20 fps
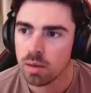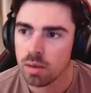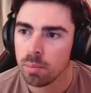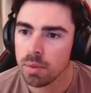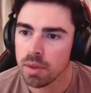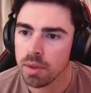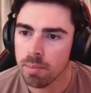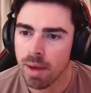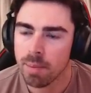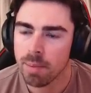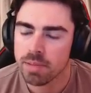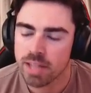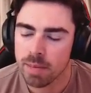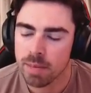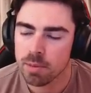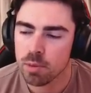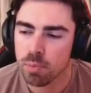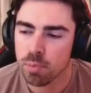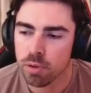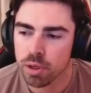But the map
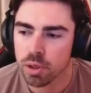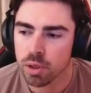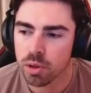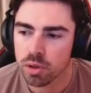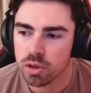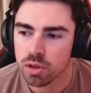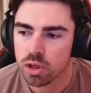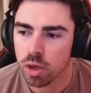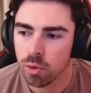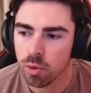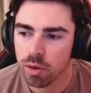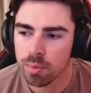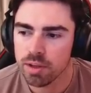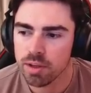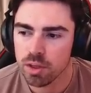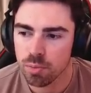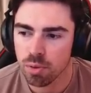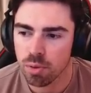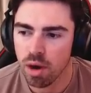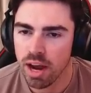state's pretty good, so I wouldn't be
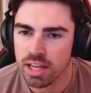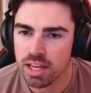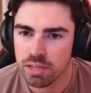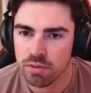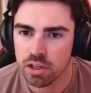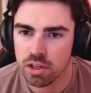surprised if